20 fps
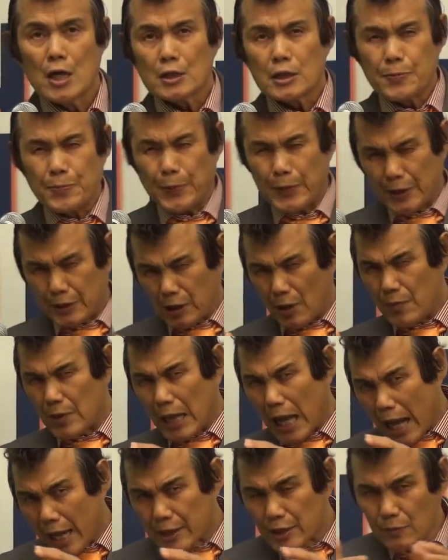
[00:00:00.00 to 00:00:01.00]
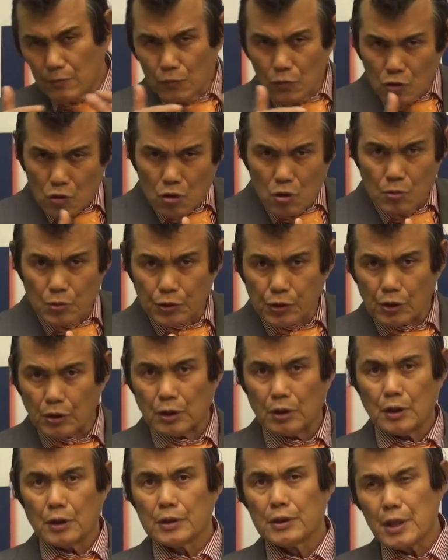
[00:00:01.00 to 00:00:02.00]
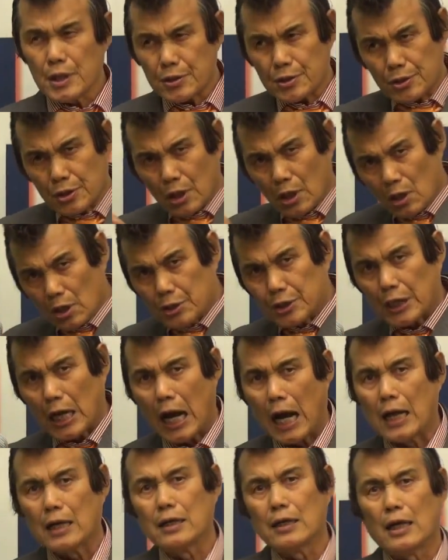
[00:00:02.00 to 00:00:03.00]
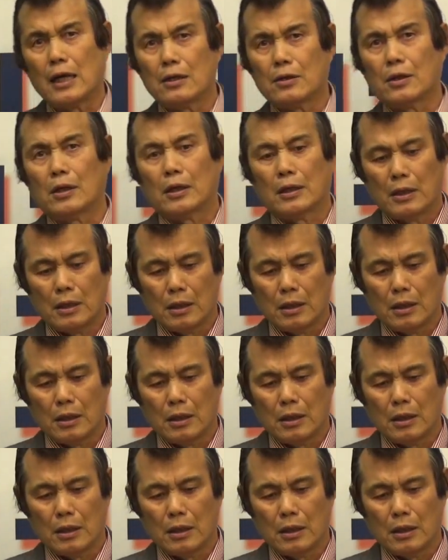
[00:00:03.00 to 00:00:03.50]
Spirit of God is moved. His church, hallelujah.